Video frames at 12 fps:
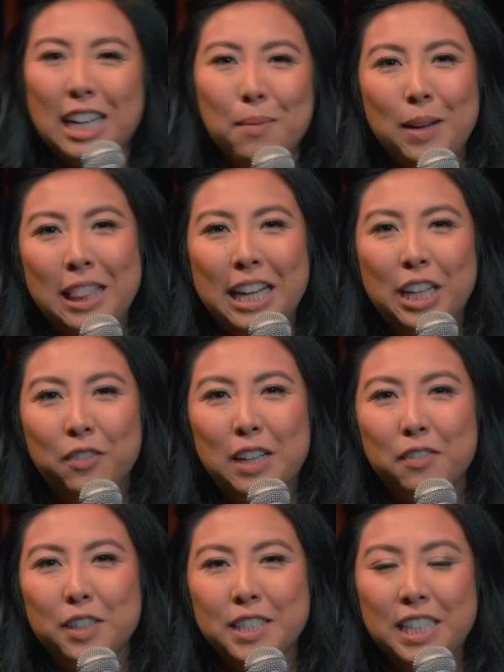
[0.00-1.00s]
at me like you've
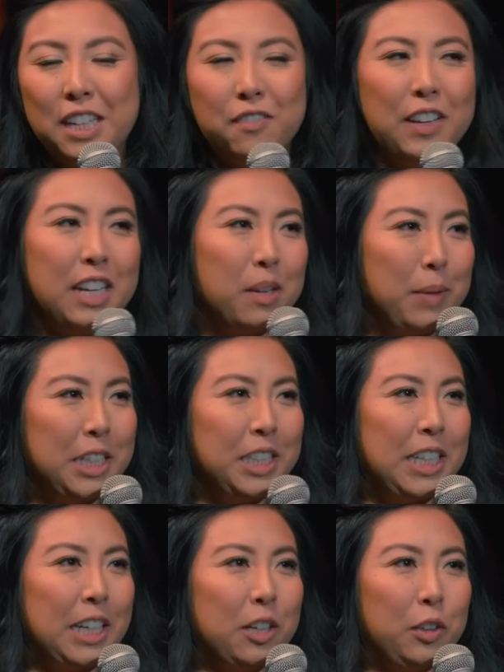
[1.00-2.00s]
never seen a
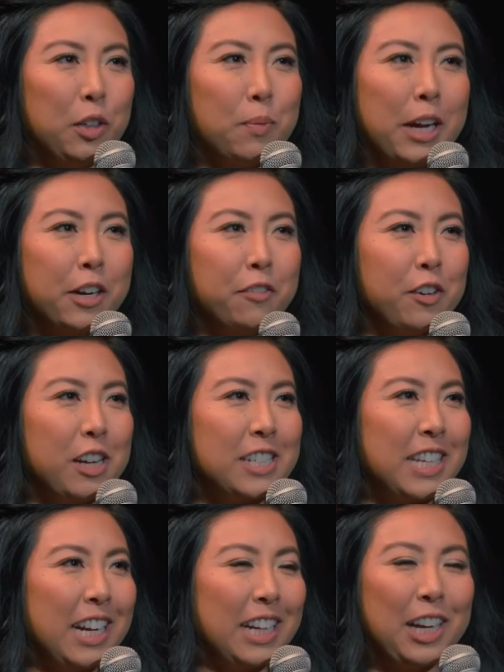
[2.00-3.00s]
Vietnamese chick hold a microphone
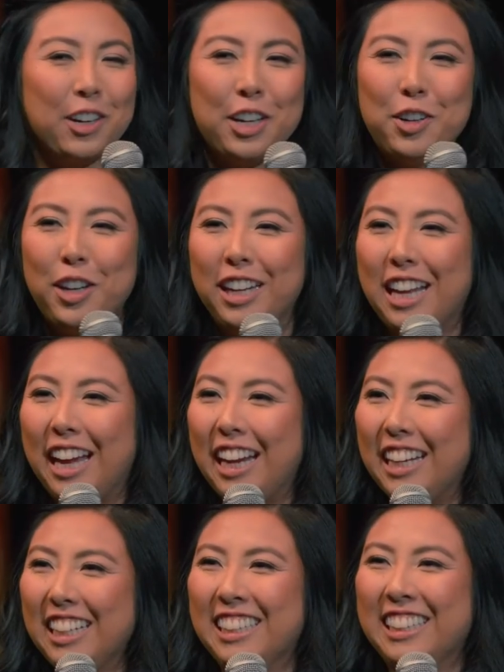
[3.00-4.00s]
outside a karaoke night.